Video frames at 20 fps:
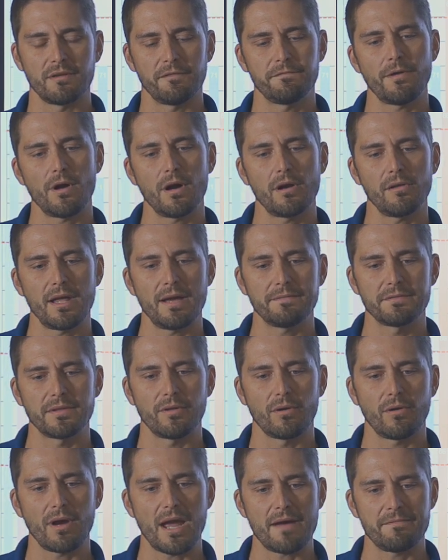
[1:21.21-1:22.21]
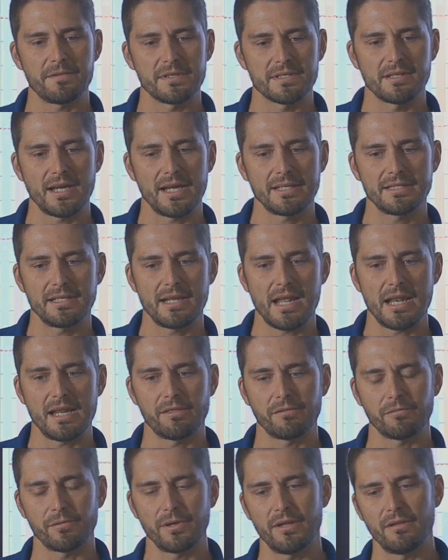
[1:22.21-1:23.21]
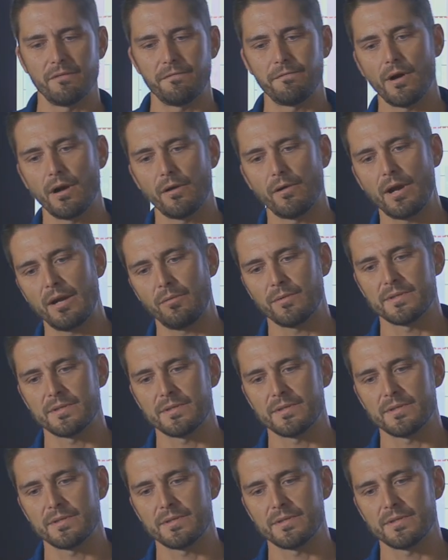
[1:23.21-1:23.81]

The far left of the graph is 1983, the far right